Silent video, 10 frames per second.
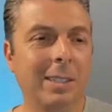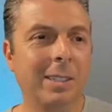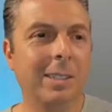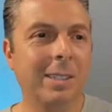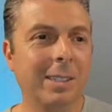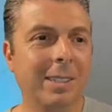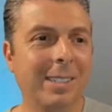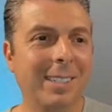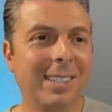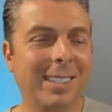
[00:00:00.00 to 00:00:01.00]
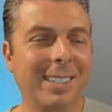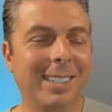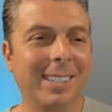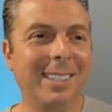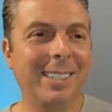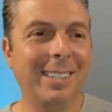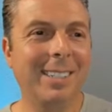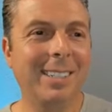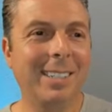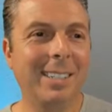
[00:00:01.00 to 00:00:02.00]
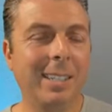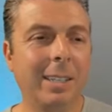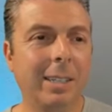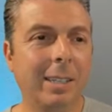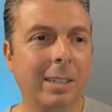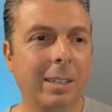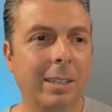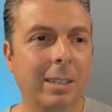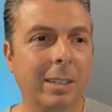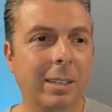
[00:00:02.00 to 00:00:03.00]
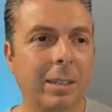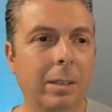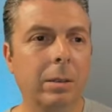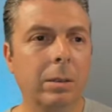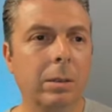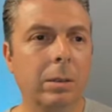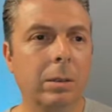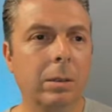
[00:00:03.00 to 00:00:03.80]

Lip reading: [no speech]